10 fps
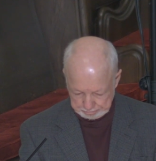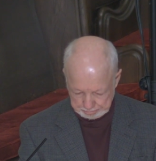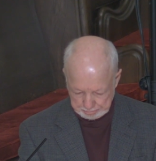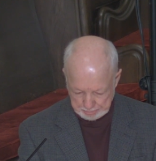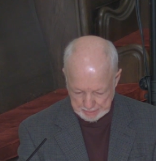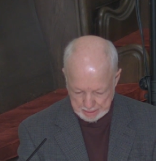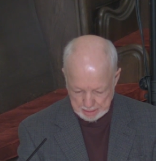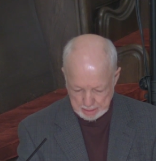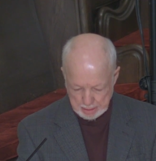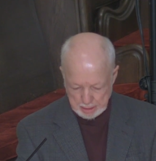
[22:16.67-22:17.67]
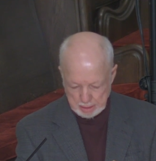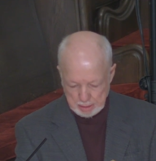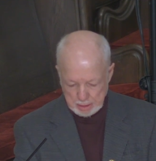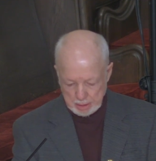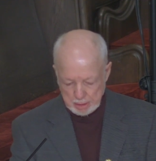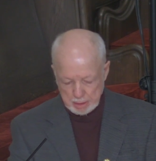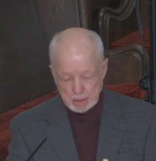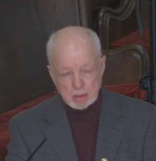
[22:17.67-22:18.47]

[no speech]